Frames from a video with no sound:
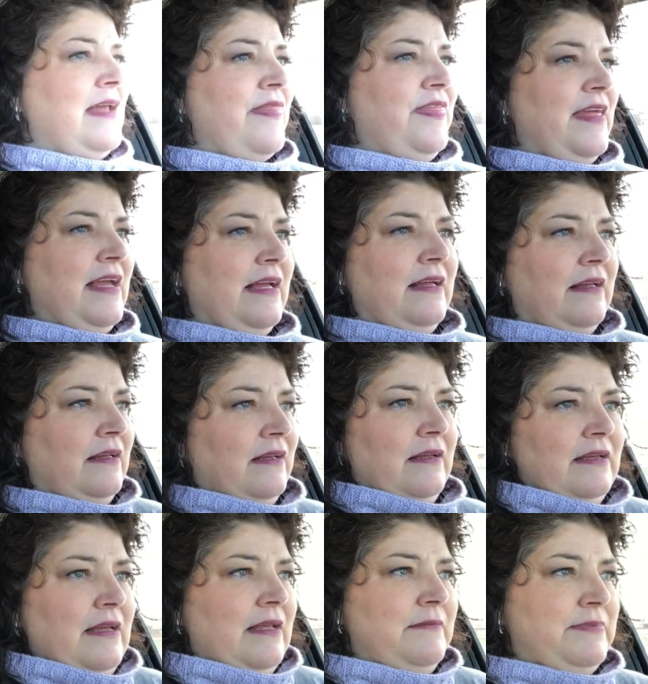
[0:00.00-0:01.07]
nothing
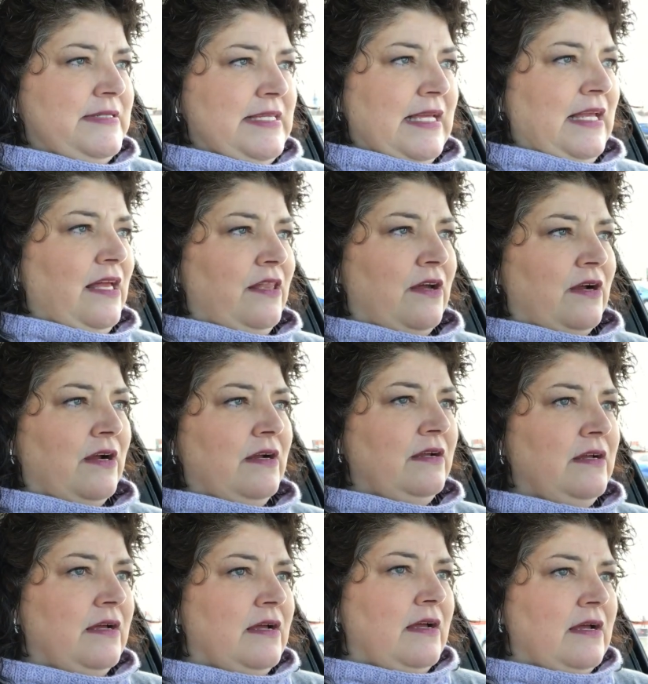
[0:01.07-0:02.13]
in particular.
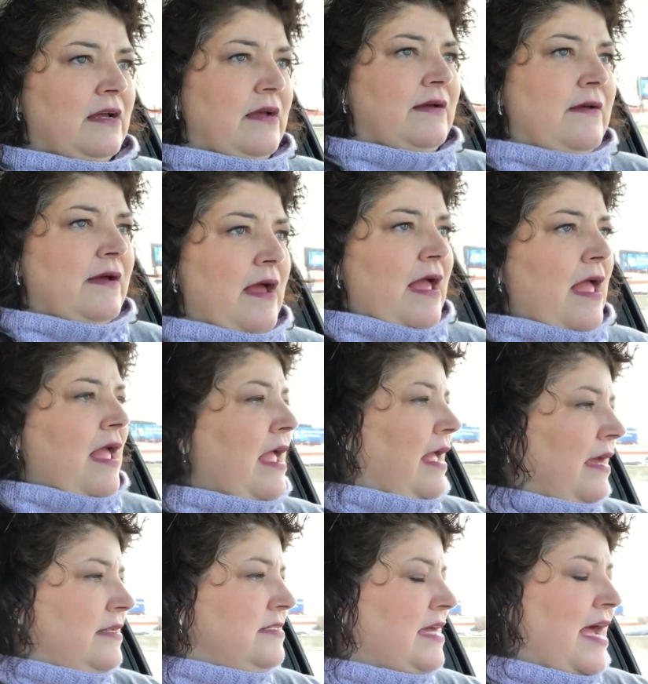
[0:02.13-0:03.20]

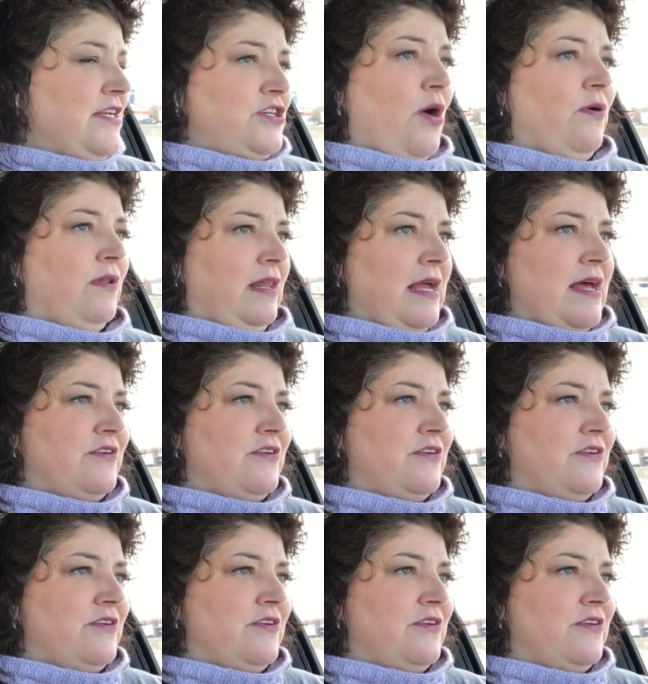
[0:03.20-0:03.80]
And I totally